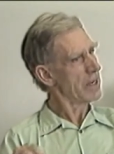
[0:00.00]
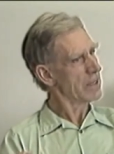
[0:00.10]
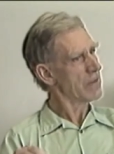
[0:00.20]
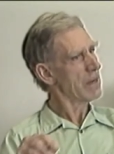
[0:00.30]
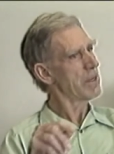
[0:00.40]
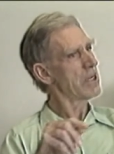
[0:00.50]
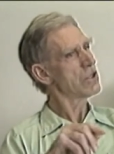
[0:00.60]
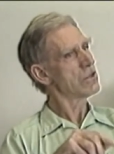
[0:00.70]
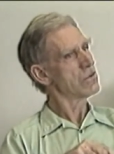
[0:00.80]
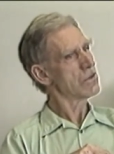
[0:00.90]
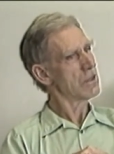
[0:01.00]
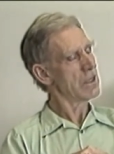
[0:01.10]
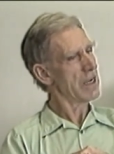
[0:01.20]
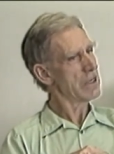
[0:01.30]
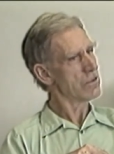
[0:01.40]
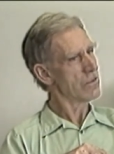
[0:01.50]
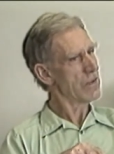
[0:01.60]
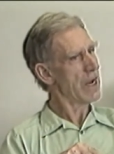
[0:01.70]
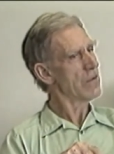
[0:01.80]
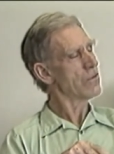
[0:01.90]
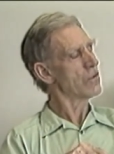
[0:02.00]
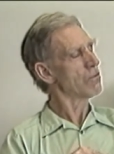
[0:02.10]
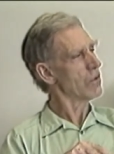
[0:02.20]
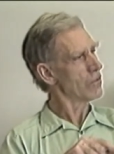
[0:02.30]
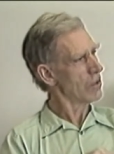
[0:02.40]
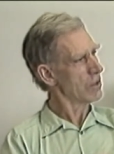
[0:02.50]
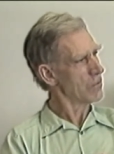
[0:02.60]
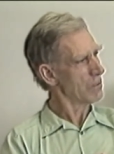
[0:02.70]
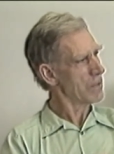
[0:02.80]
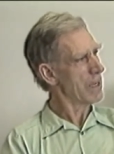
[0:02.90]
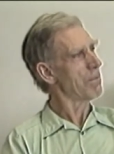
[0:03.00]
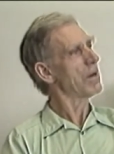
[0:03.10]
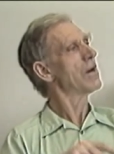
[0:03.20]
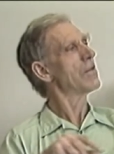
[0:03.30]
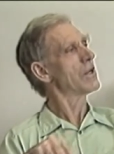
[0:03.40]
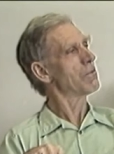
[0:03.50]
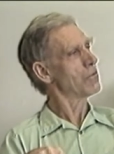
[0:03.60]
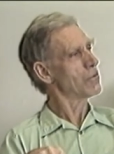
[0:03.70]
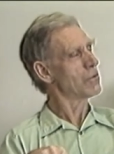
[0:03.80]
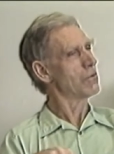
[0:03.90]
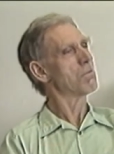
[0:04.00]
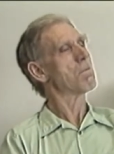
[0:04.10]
examinations in the natural sciences was not in September, the other was June.